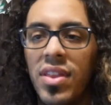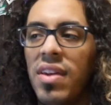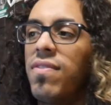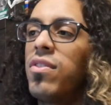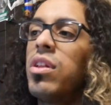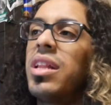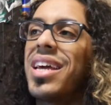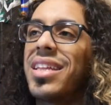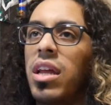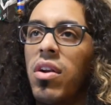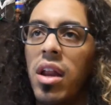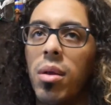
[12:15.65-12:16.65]
They feel
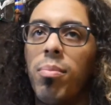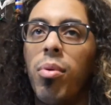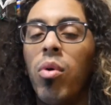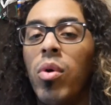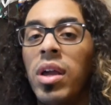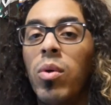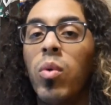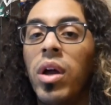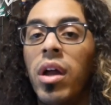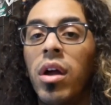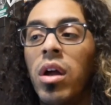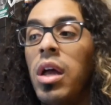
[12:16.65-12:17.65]
like they're at a point
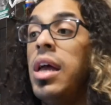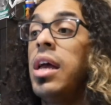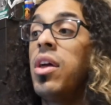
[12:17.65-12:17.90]
where